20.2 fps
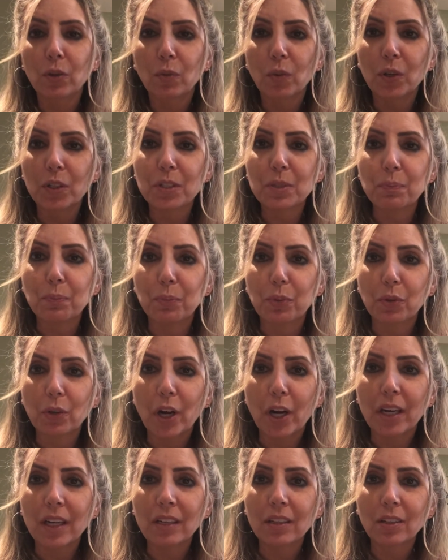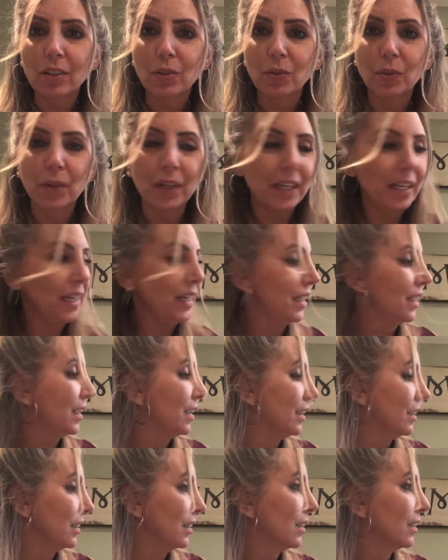was bright
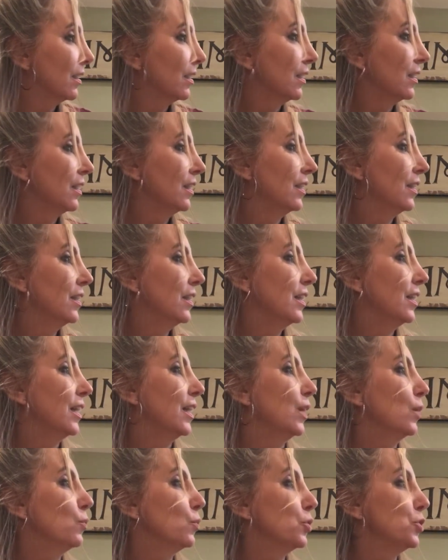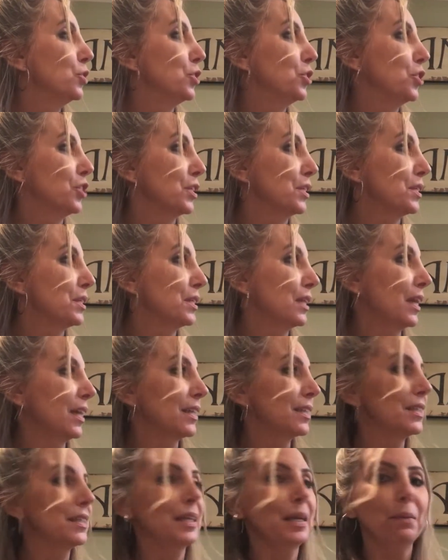green. It was just
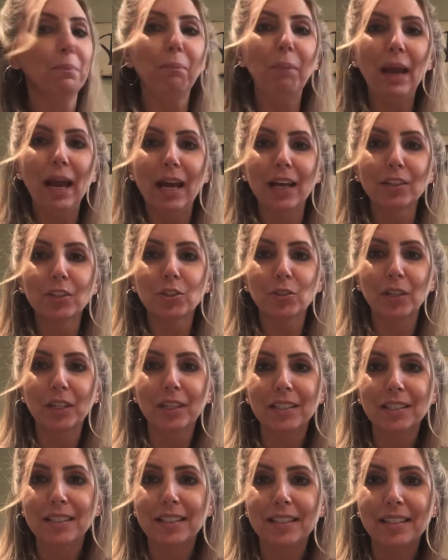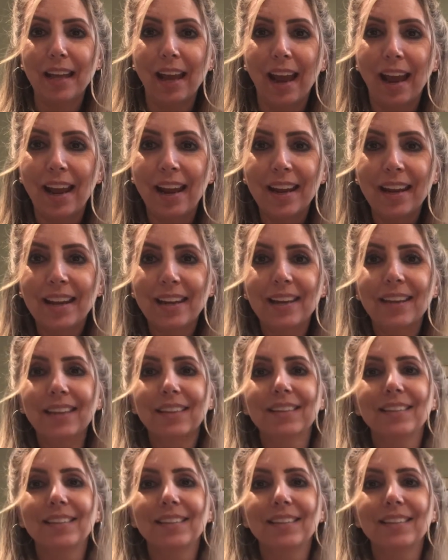like St. Patrick's Day.